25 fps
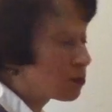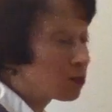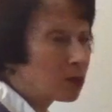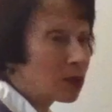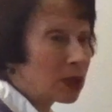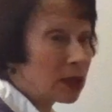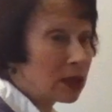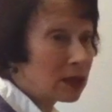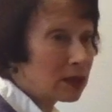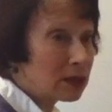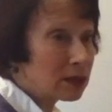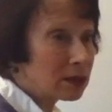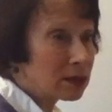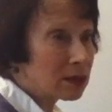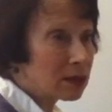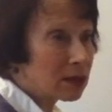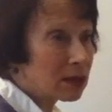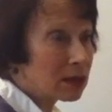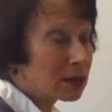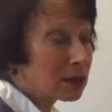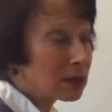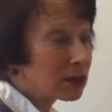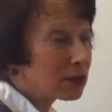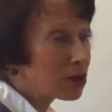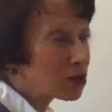really
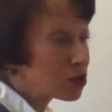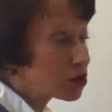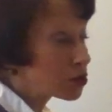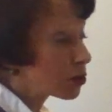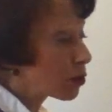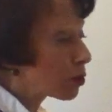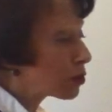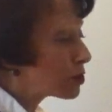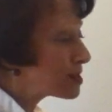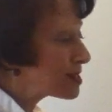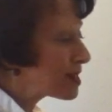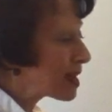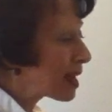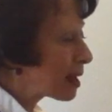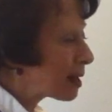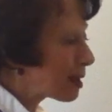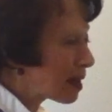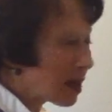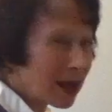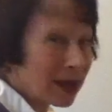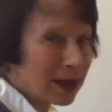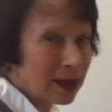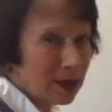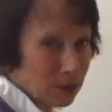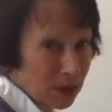destroys the
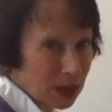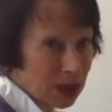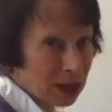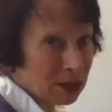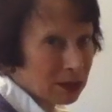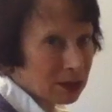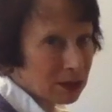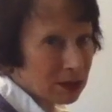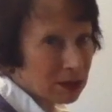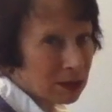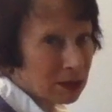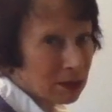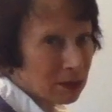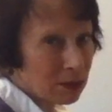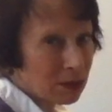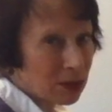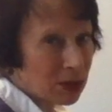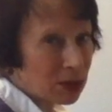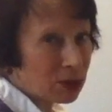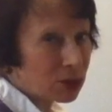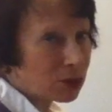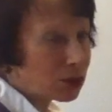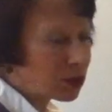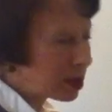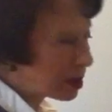alignment
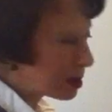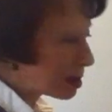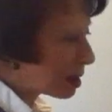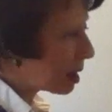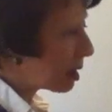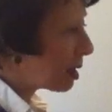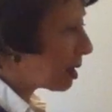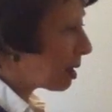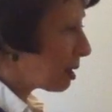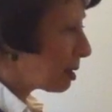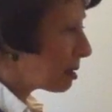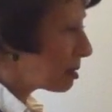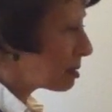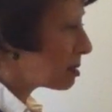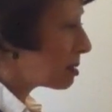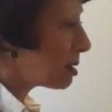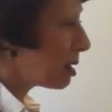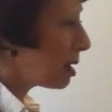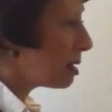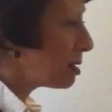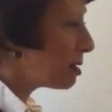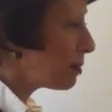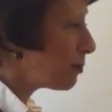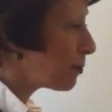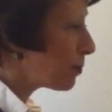between the hand
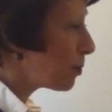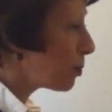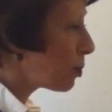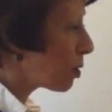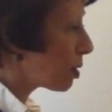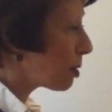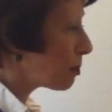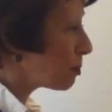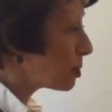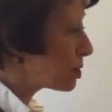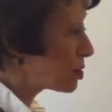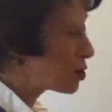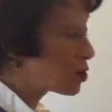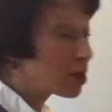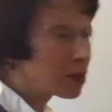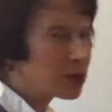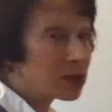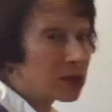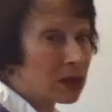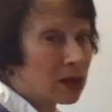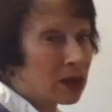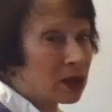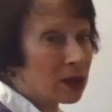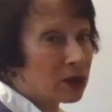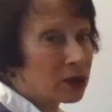and the forearm, which
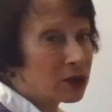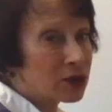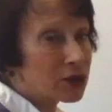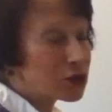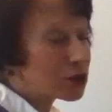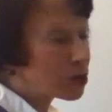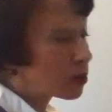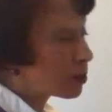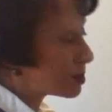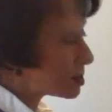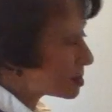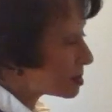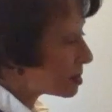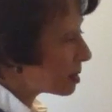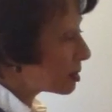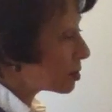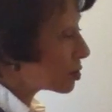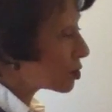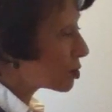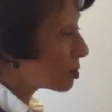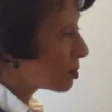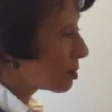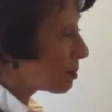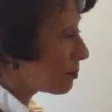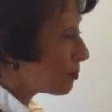is so
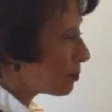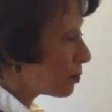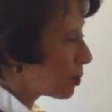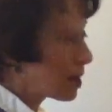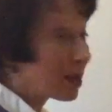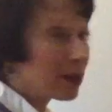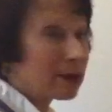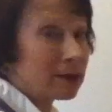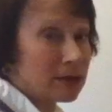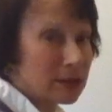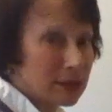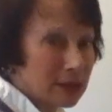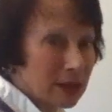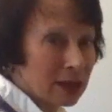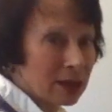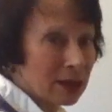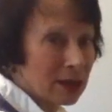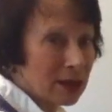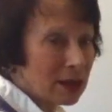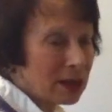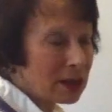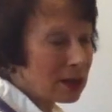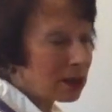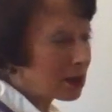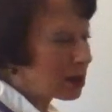essential for healthy
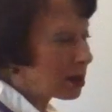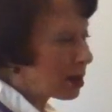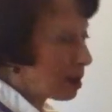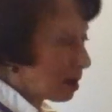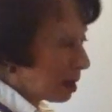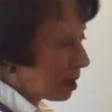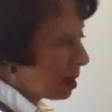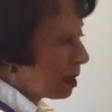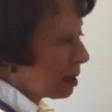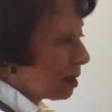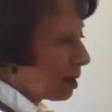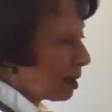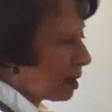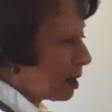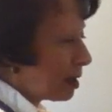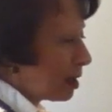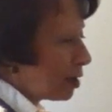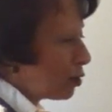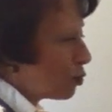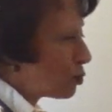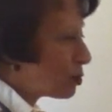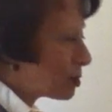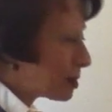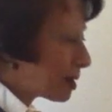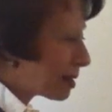technique and a
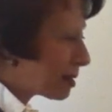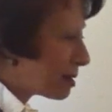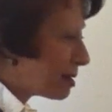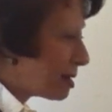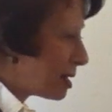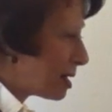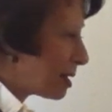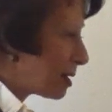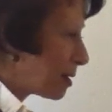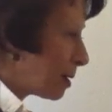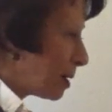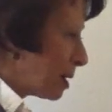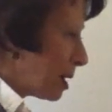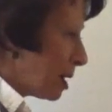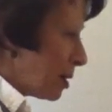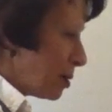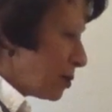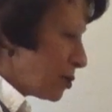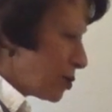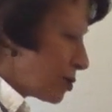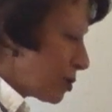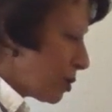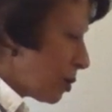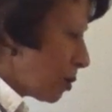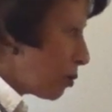good technique.
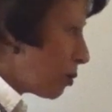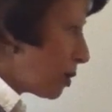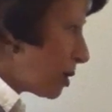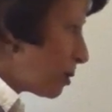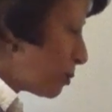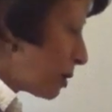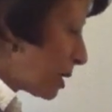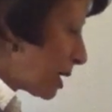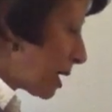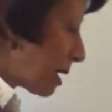So when we